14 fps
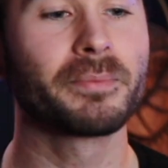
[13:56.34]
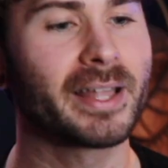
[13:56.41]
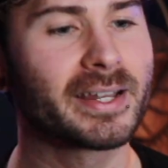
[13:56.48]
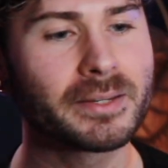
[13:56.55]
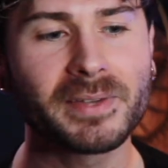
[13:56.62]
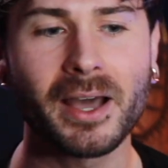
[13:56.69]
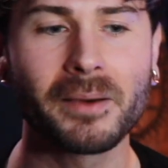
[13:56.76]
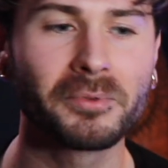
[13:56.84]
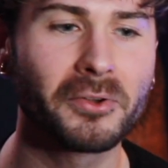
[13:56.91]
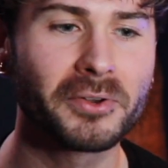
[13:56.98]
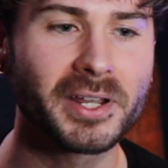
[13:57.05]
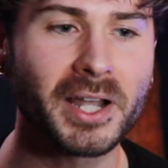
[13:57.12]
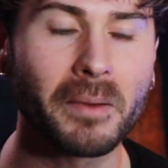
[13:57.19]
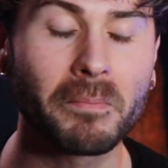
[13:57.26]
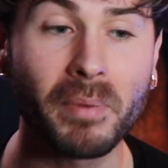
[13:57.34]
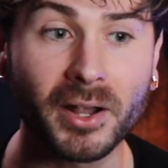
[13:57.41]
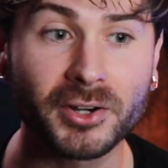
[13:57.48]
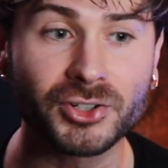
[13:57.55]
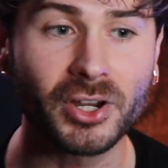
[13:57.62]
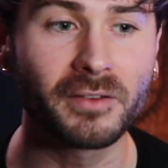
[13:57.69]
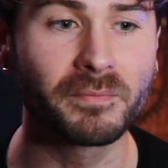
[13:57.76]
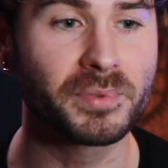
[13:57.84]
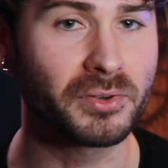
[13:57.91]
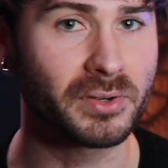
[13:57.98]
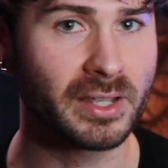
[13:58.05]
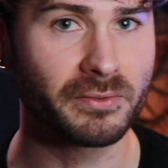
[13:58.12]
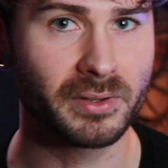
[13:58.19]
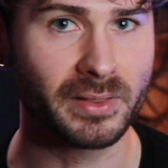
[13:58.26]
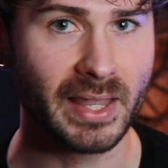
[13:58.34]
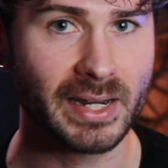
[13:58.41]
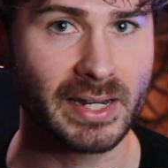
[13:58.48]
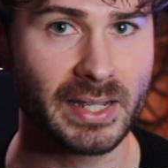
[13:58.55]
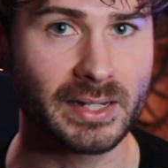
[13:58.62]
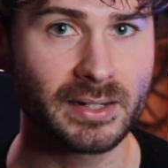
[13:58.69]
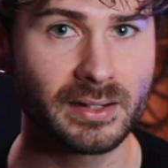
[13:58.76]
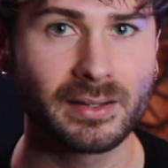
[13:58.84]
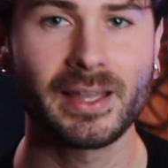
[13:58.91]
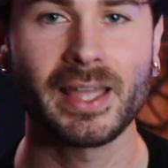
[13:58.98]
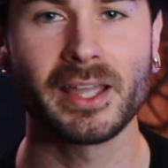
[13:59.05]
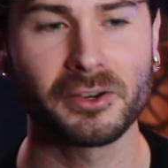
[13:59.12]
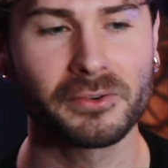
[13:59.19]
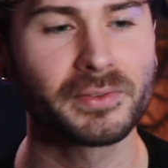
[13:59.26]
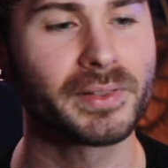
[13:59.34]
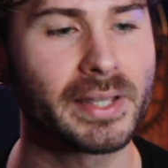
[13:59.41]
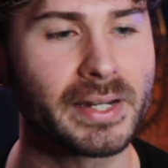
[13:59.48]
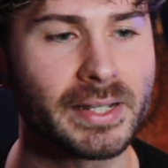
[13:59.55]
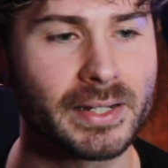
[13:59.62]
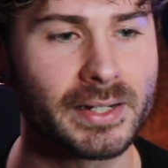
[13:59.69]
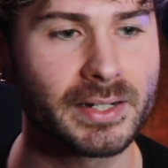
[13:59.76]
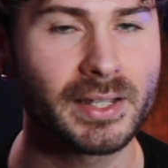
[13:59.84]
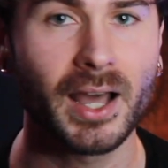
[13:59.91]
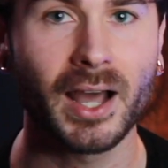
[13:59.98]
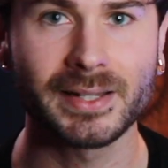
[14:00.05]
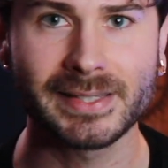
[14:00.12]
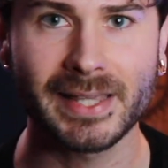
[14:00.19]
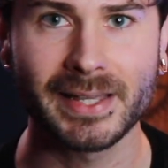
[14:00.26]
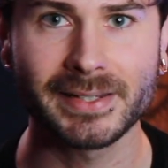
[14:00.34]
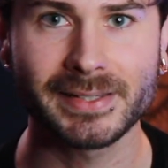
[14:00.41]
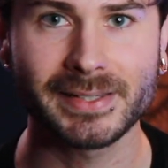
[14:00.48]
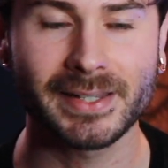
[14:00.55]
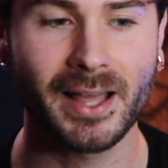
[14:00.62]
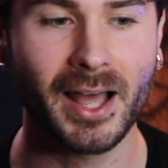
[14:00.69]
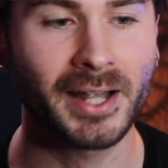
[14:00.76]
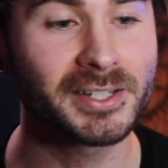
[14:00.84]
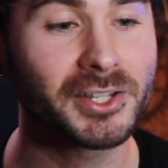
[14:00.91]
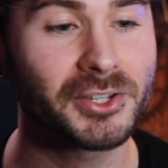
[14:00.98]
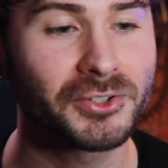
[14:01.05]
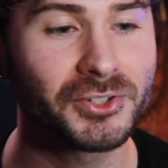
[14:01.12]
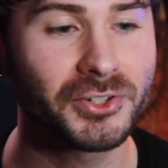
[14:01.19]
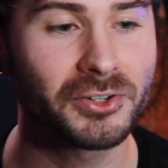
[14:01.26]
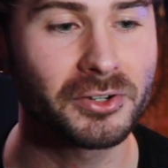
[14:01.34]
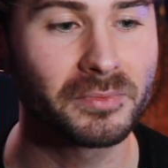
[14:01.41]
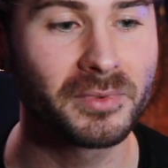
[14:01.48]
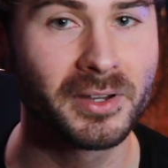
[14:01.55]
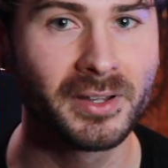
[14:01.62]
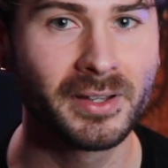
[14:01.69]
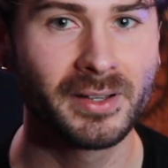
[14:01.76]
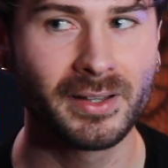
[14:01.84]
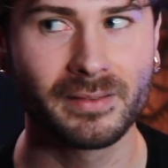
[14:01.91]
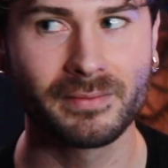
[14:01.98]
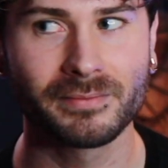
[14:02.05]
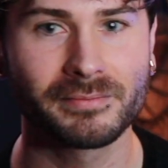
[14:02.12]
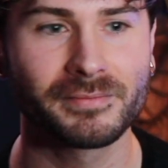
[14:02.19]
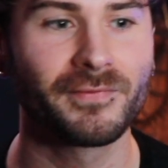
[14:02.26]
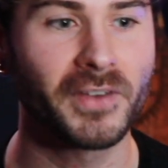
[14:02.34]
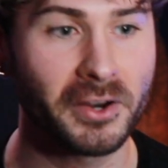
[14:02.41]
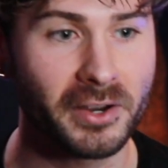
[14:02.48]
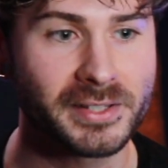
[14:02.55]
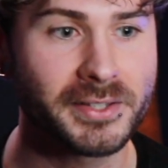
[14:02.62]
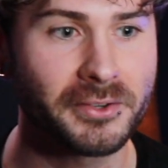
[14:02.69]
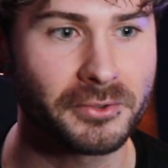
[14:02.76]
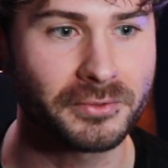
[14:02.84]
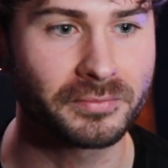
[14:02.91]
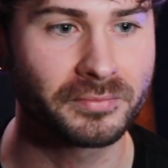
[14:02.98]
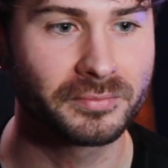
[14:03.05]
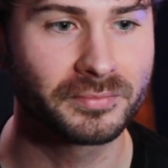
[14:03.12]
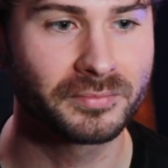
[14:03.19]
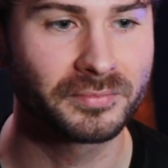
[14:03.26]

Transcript: I plan to be uploading a bunch of beauty-related, hair-related content onto YouTube very soon.